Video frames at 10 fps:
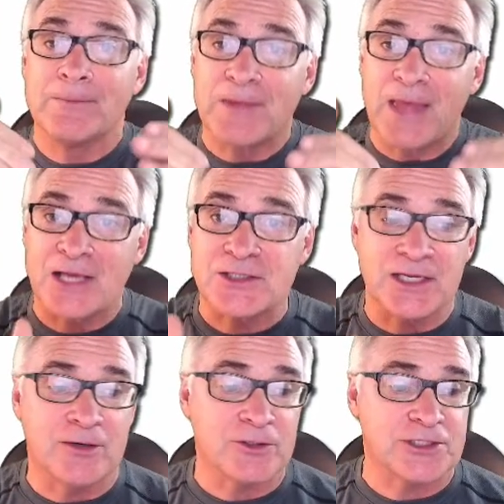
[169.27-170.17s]
actually
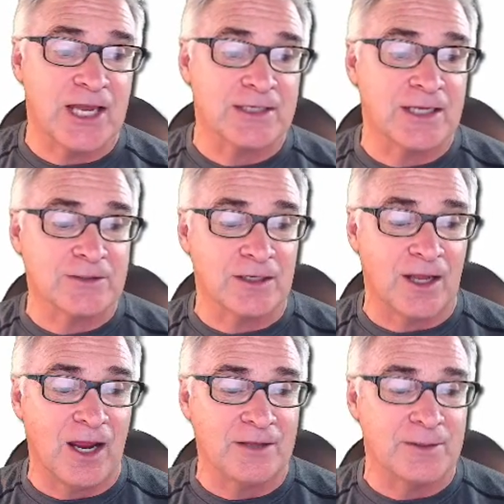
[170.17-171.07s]
intersect at the
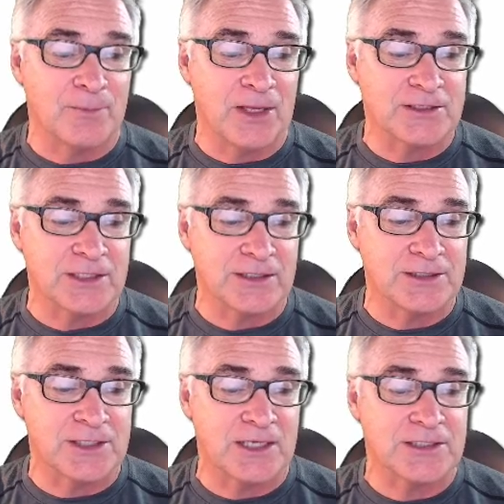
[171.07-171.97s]
line that basically
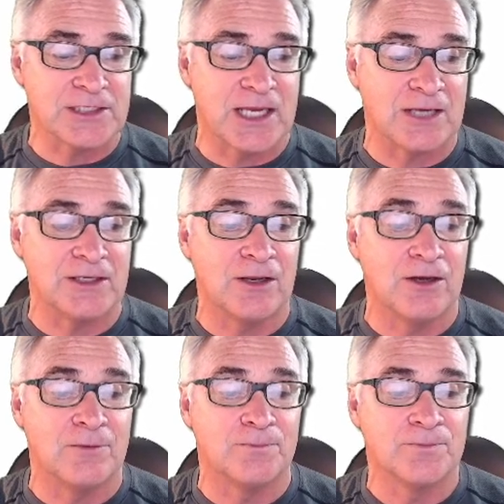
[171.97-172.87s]
says sandy
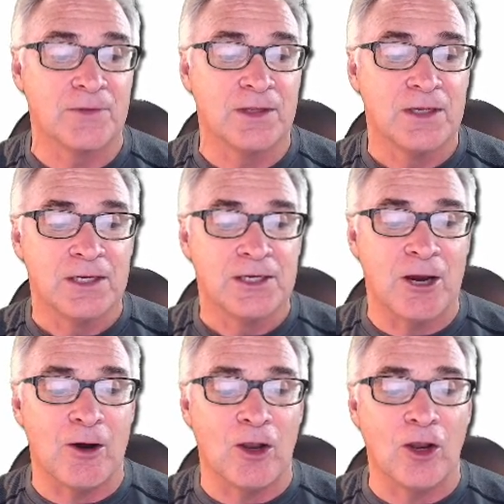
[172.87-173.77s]
loam.
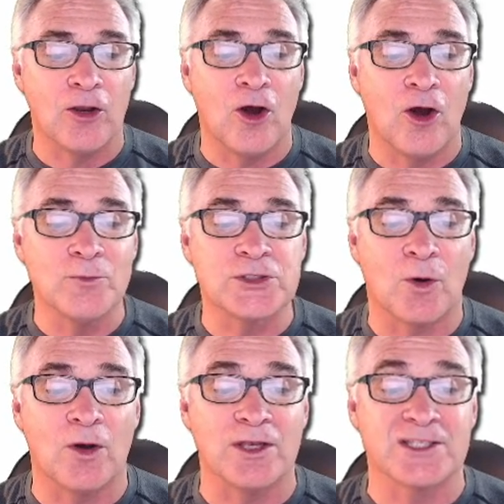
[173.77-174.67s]
Now, a loam
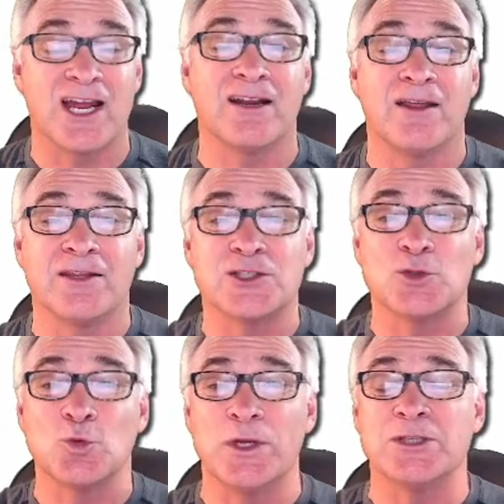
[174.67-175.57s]
soil is kind of the
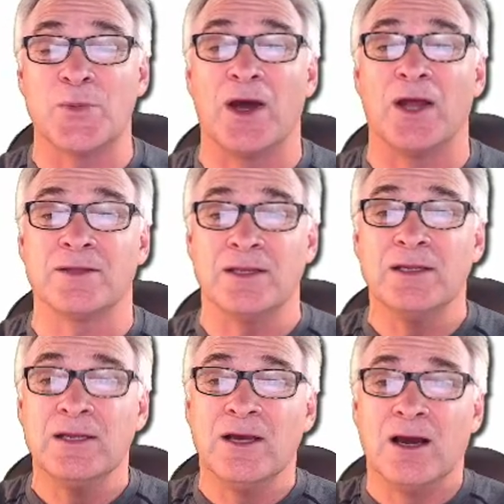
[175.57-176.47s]
sweet spot, the
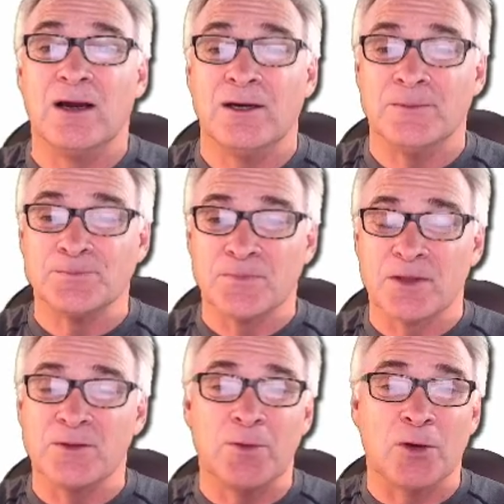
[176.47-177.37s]
um,
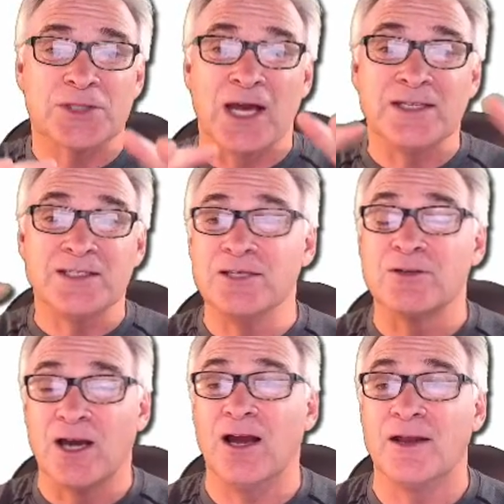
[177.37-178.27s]
the most ideal
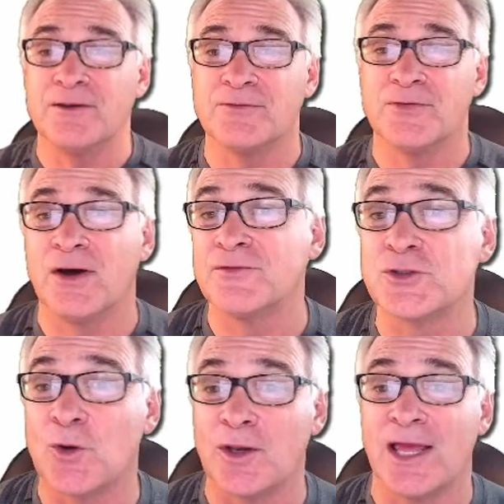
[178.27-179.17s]
kind of, of
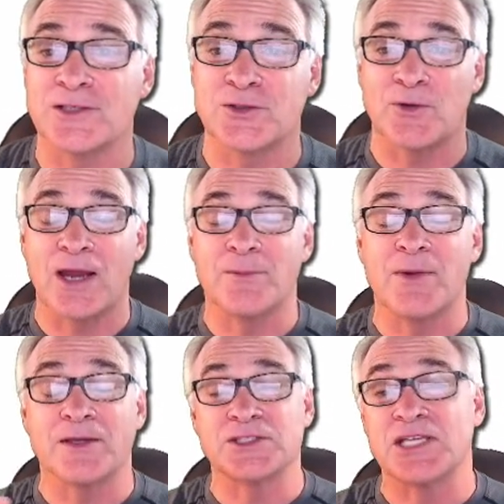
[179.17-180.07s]
soil it has the right
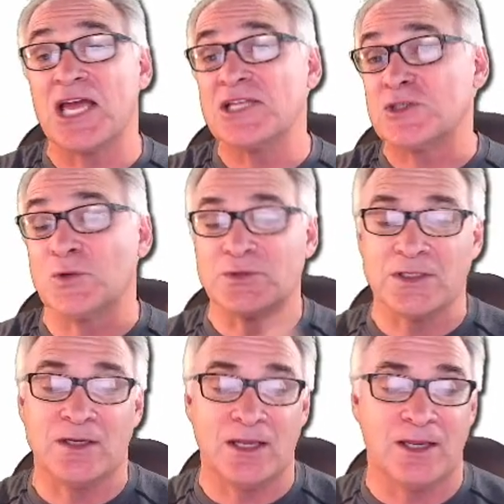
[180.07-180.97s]
amount of sand, silt, and
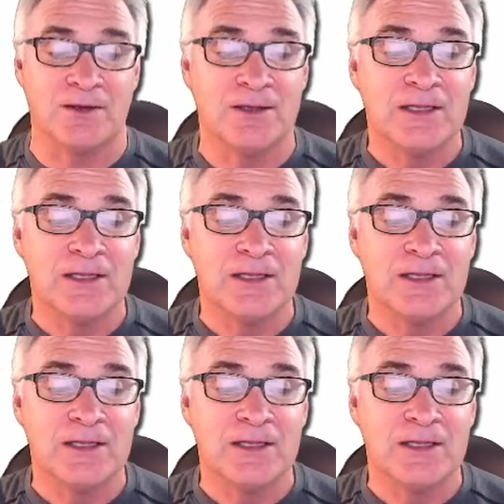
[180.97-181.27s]
clay.